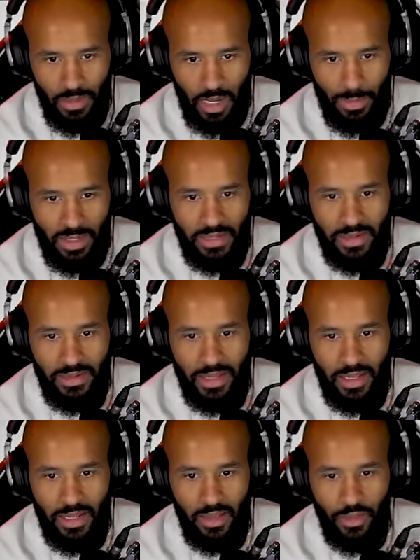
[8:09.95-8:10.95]
I mean,
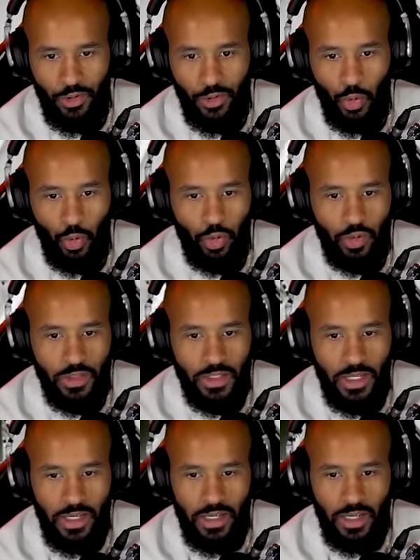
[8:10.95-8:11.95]
the tools
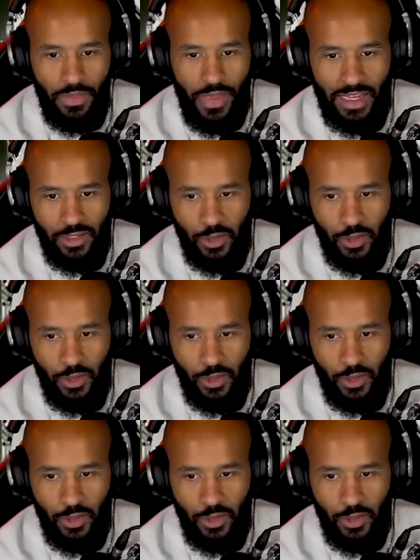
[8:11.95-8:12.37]
that